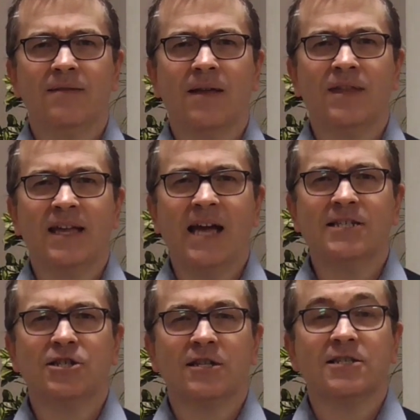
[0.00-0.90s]
that the
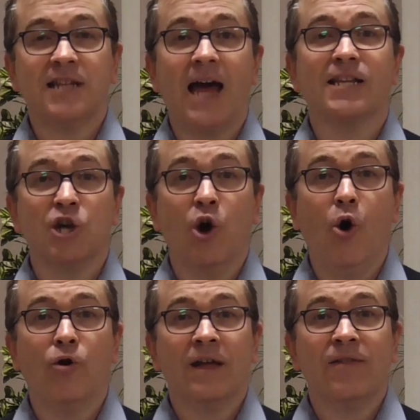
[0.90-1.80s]
guests started to
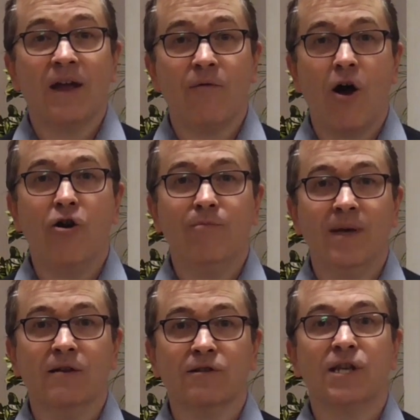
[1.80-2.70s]
order their own
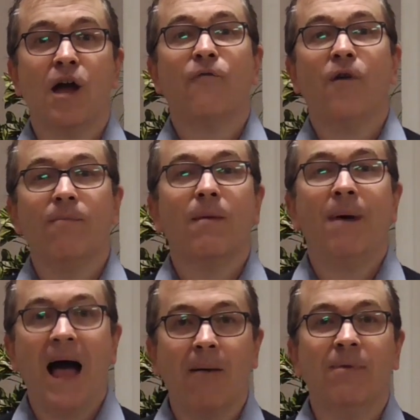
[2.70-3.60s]
meals from the
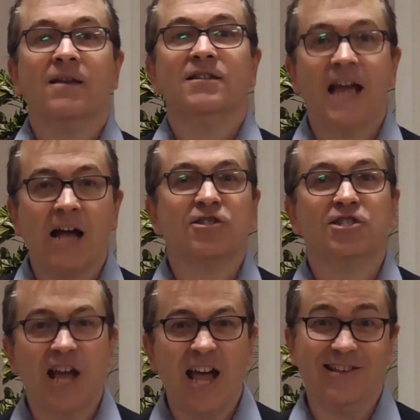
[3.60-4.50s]
pub
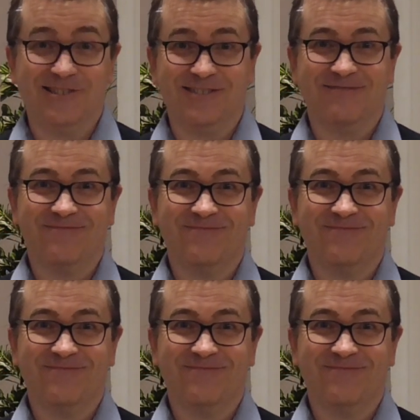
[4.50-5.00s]
downstairs.